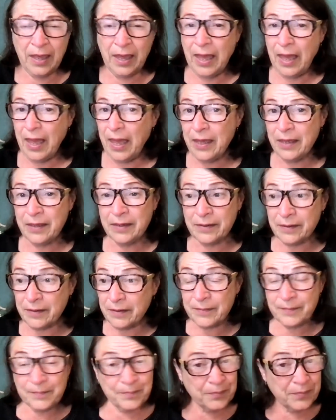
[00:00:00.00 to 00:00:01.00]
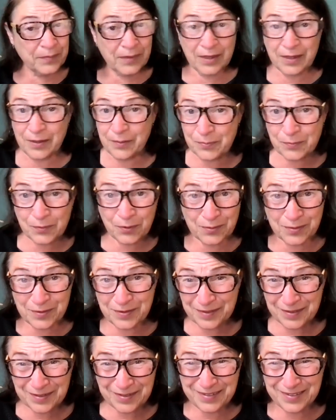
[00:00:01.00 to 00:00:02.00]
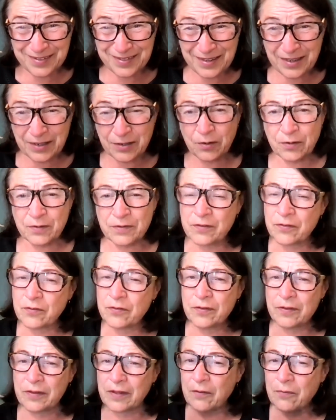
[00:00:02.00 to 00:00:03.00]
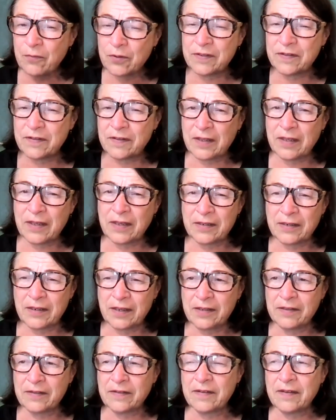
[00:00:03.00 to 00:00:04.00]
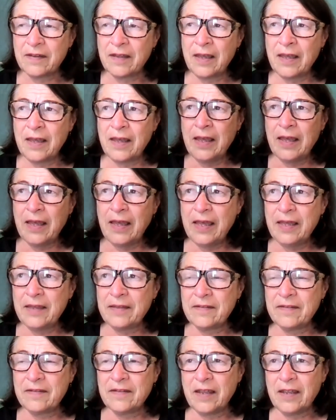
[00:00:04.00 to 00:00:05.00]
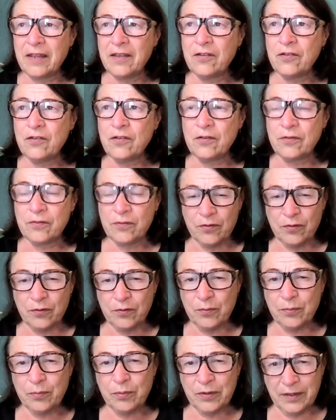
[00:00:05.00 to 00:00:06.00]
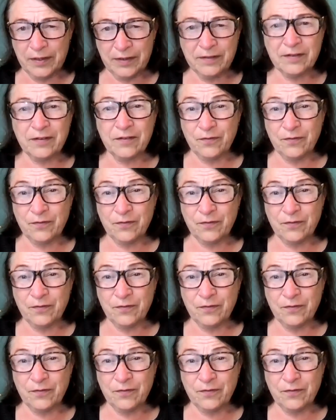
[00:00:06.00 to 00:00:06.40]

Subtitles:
And hypnosis can also do that. Once again, it's taking you to a place of